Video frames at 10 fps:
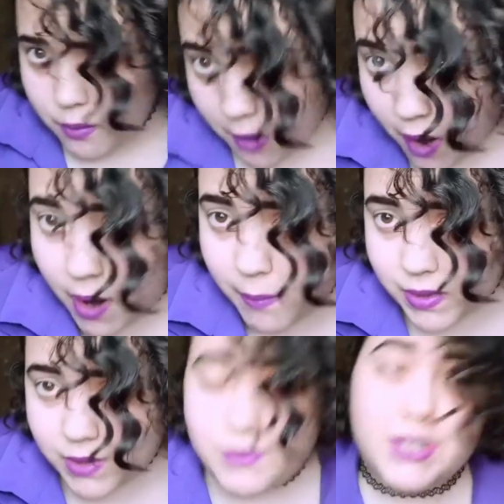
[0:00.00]

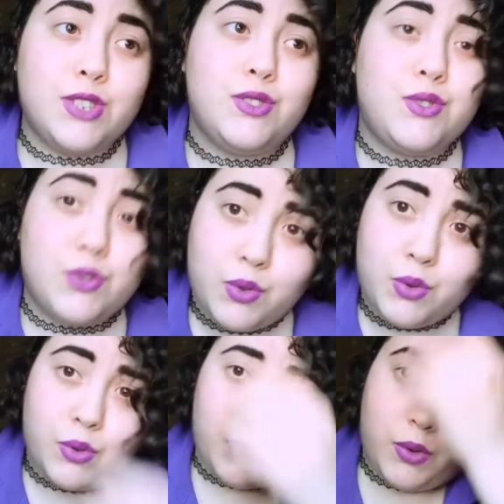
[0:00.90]
problems in
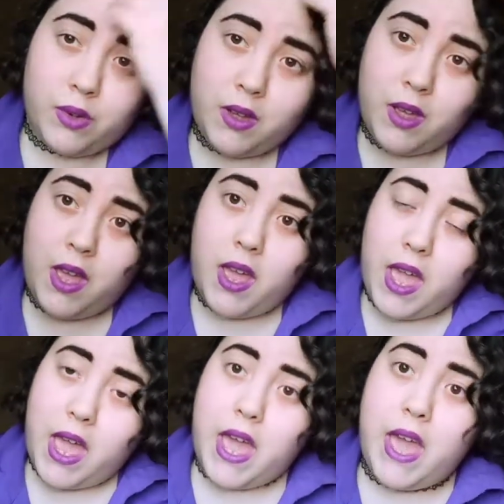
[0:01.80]
school,
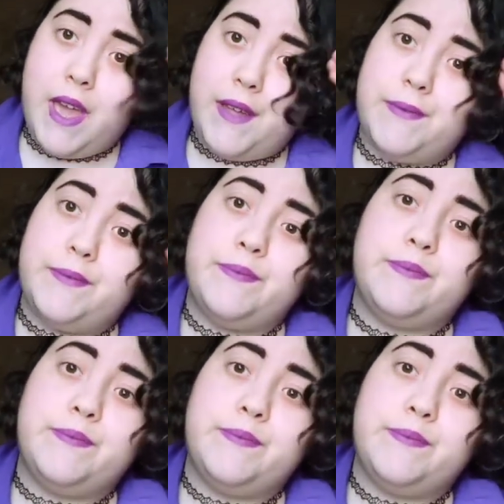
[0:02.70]
and